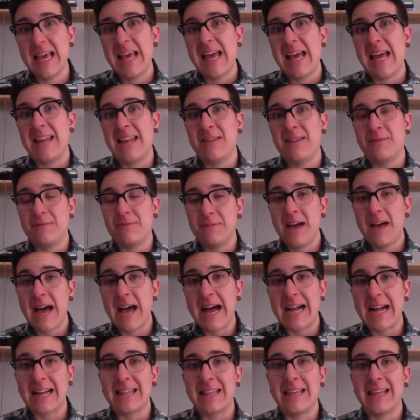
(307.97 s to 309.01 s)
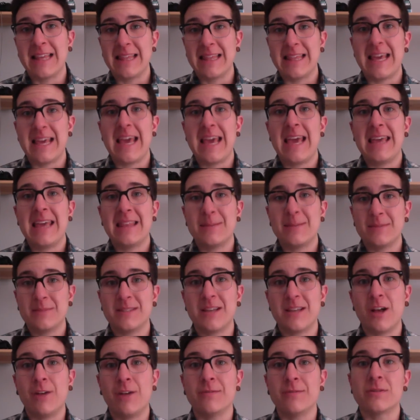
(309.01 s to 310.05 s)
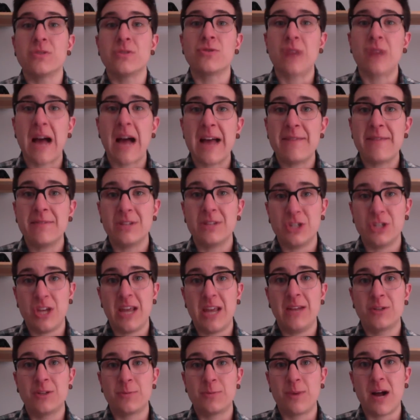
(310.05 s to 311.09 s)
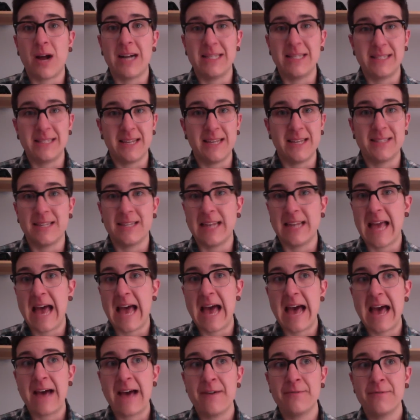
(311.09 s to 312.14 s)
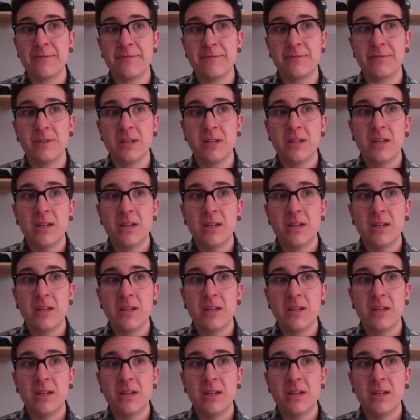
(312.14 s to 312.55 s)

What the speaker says: And in fact, that they themselves drive the change process and have